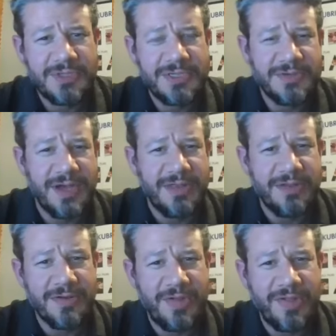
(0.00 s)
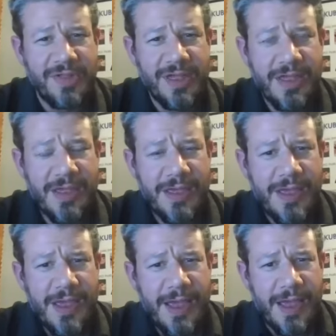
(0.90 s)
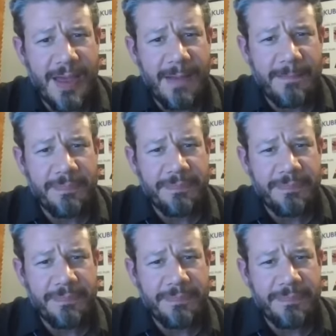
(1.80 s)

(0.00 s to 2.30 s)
to others um,